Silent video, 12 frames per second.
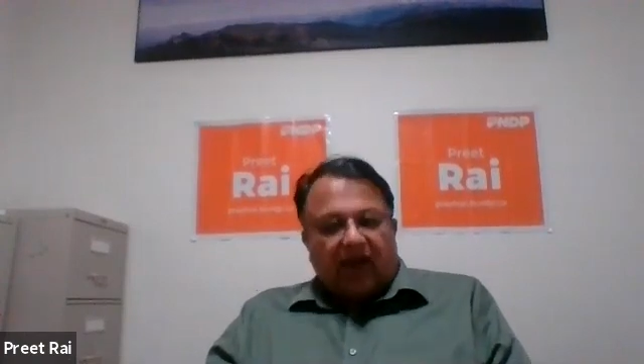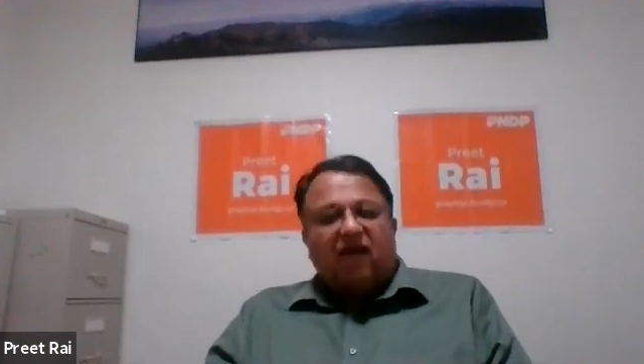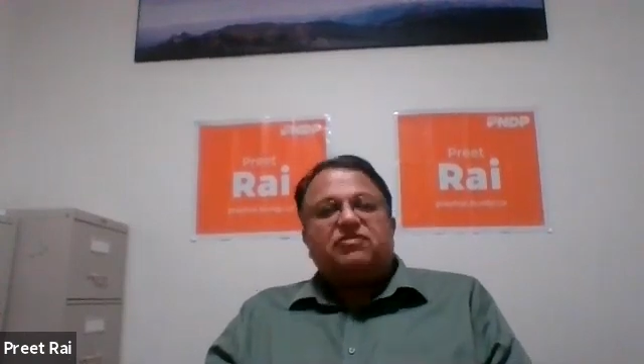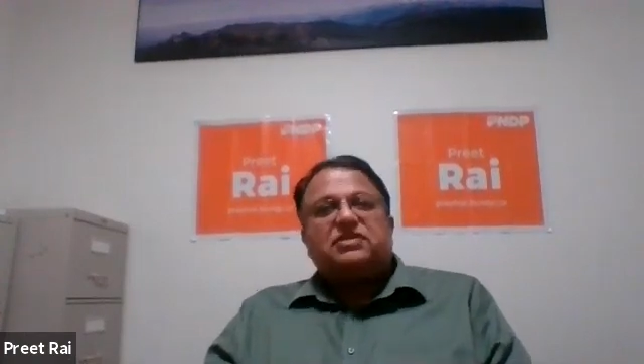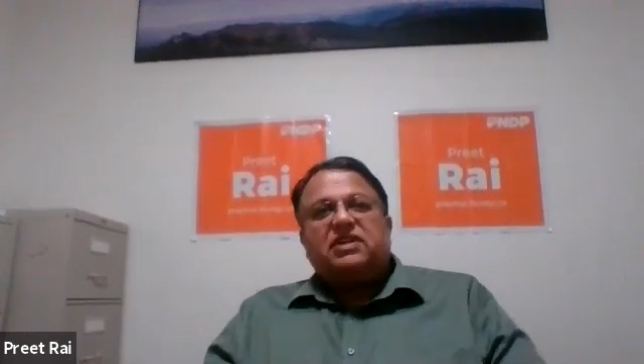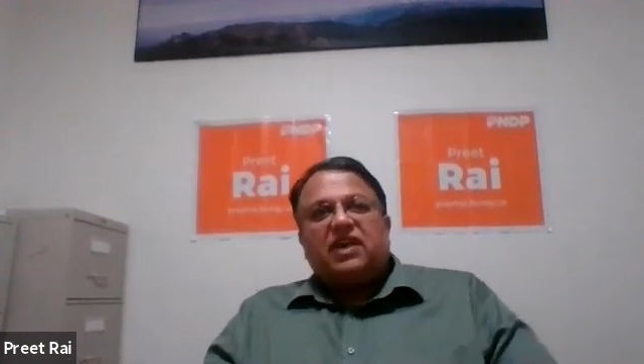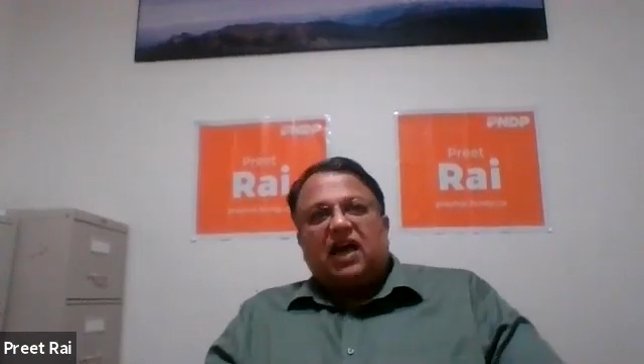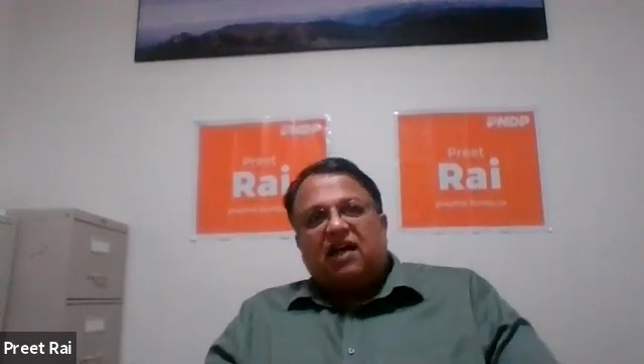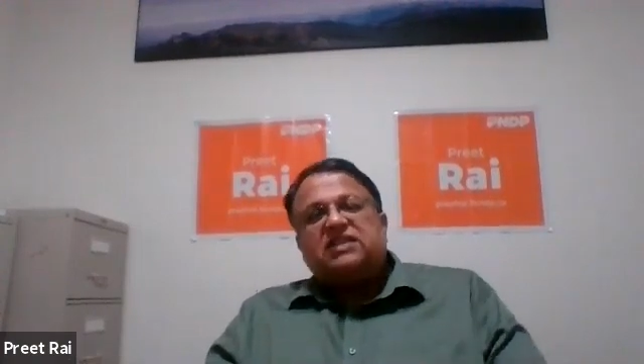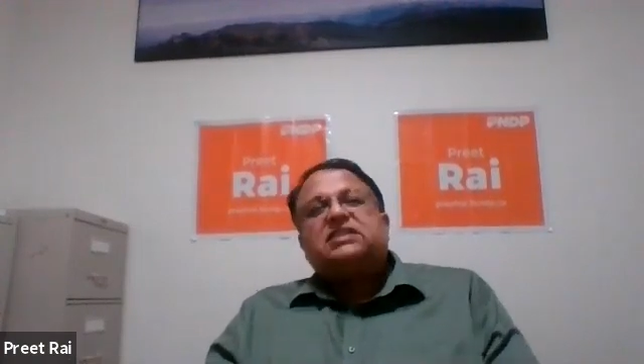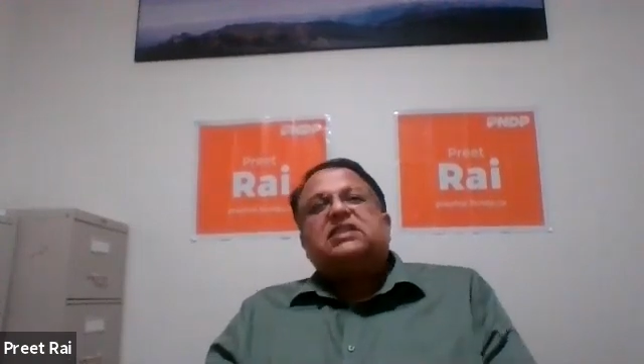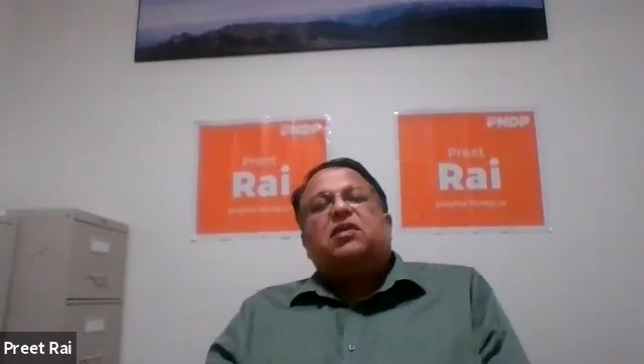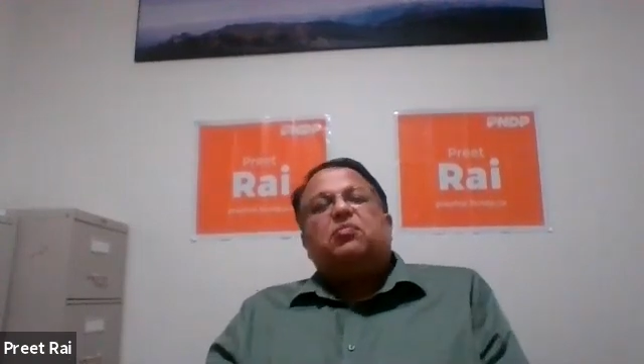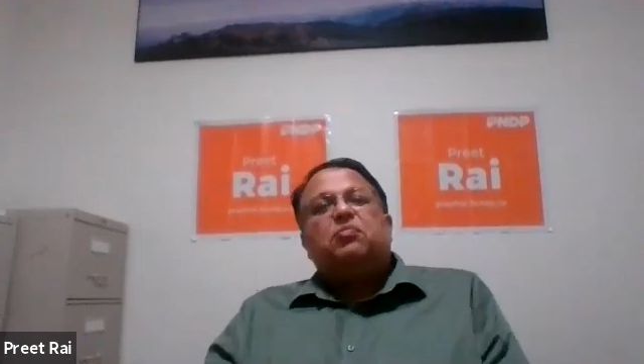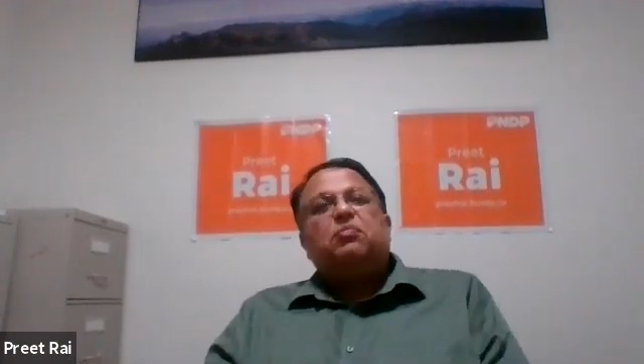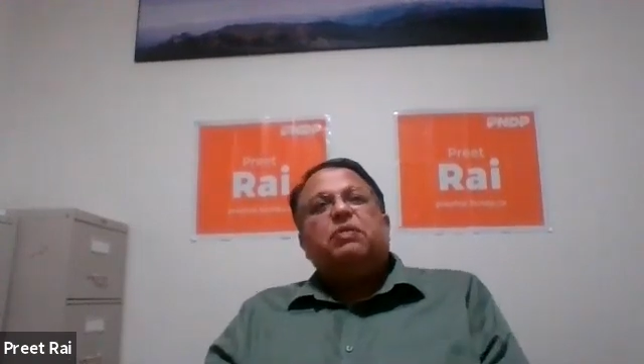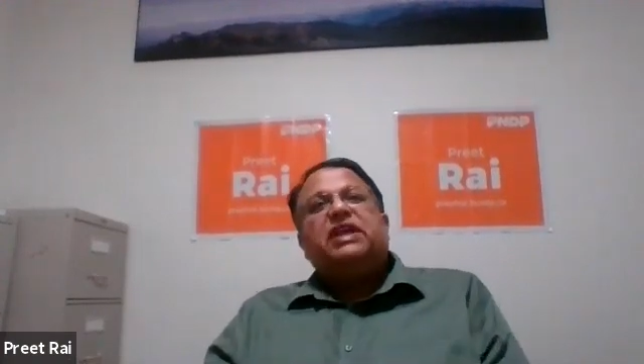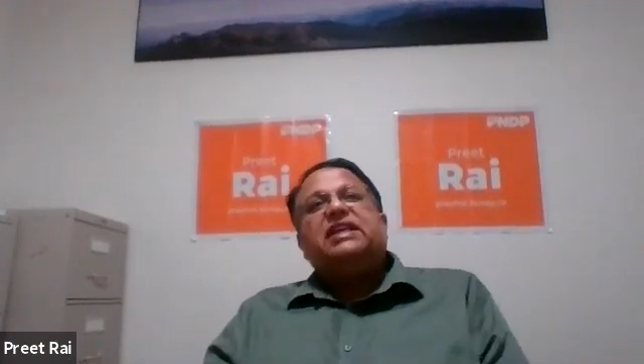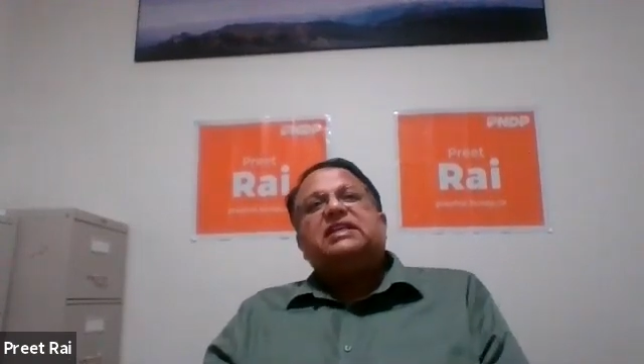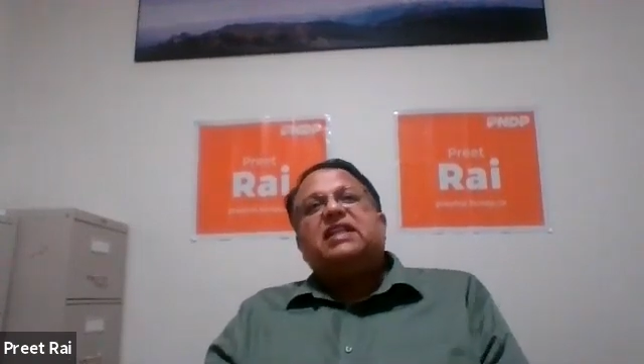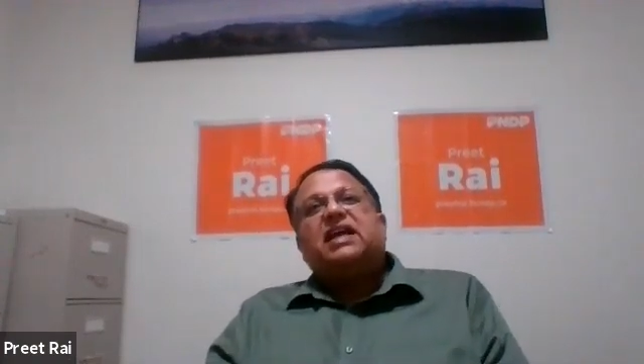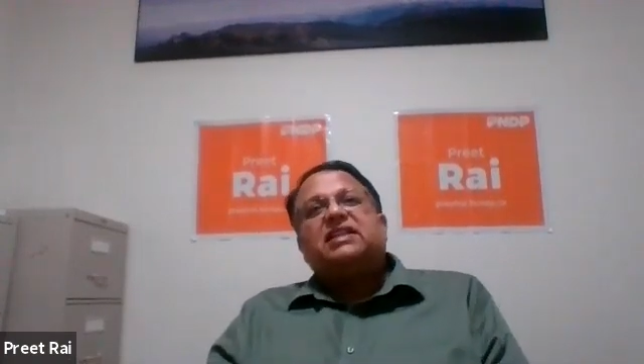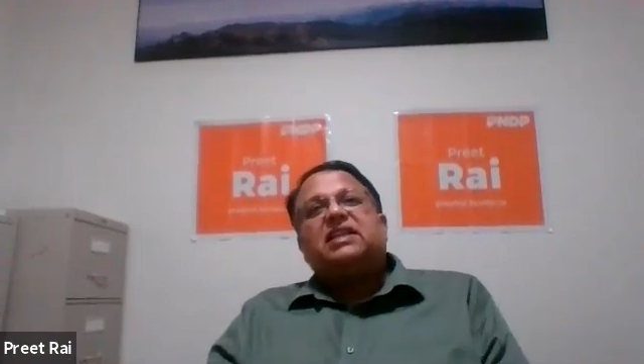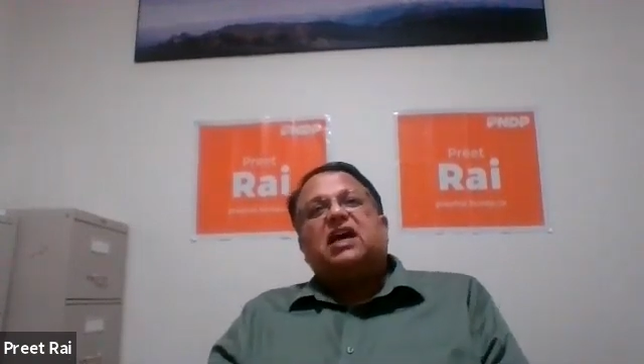have had some meetings
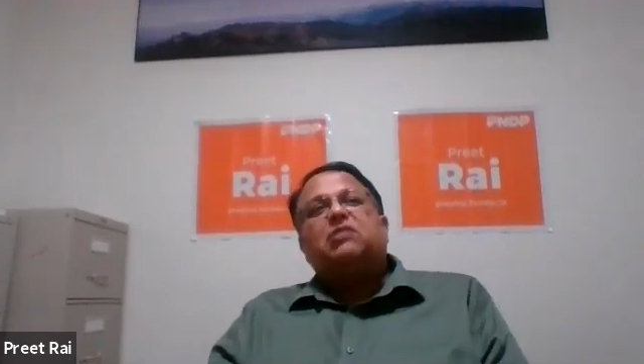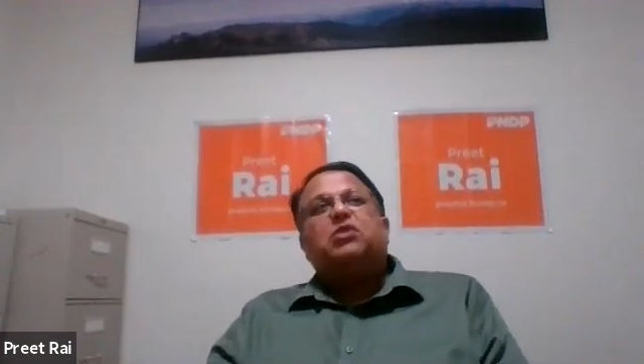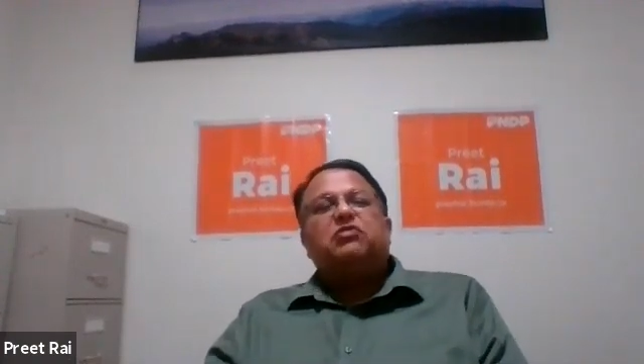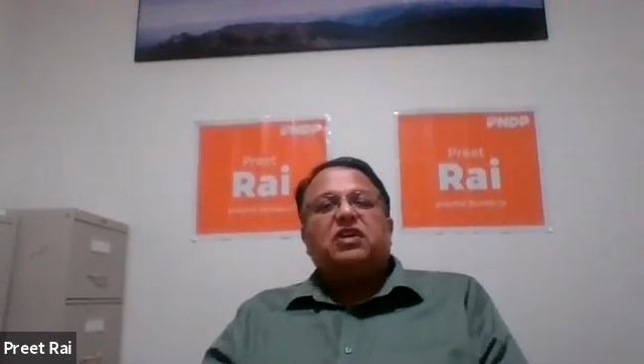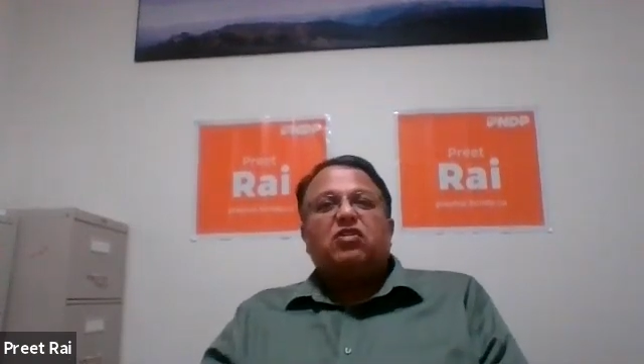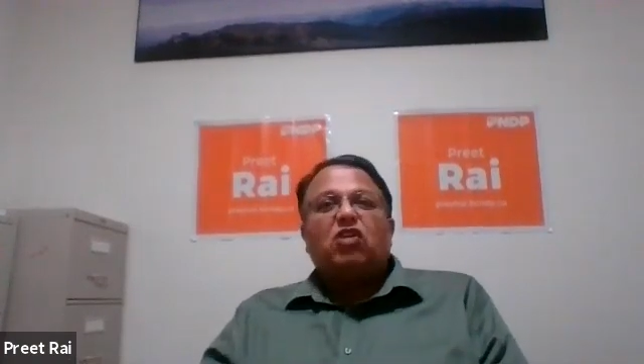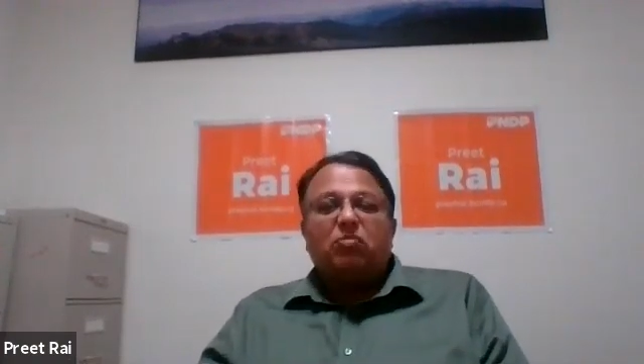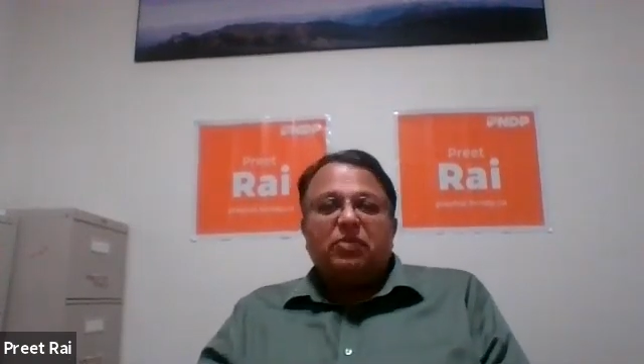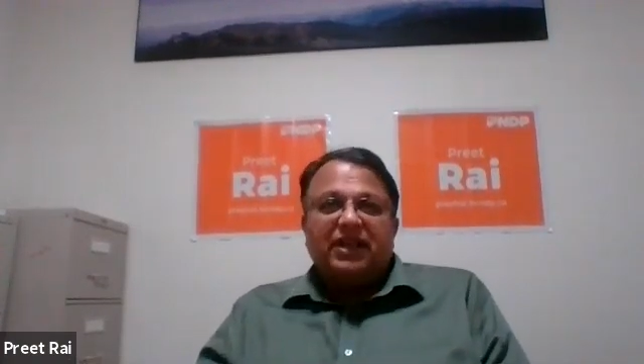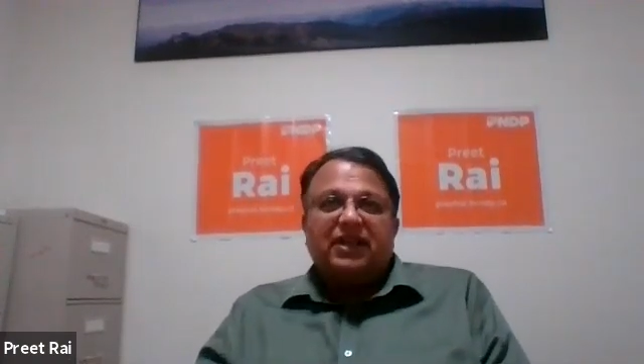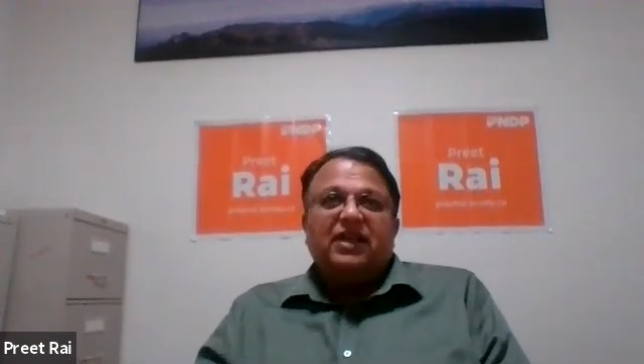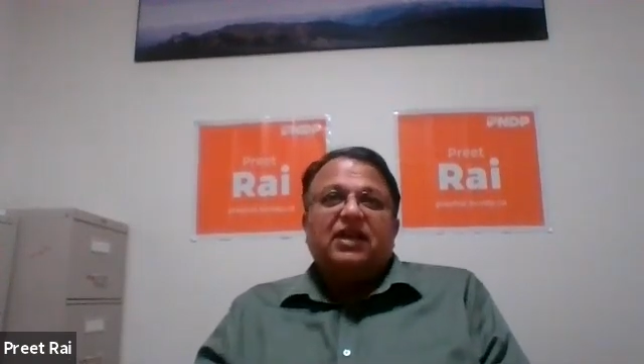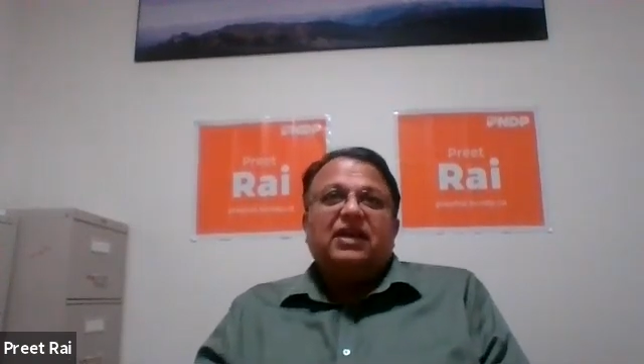like that, but we've all been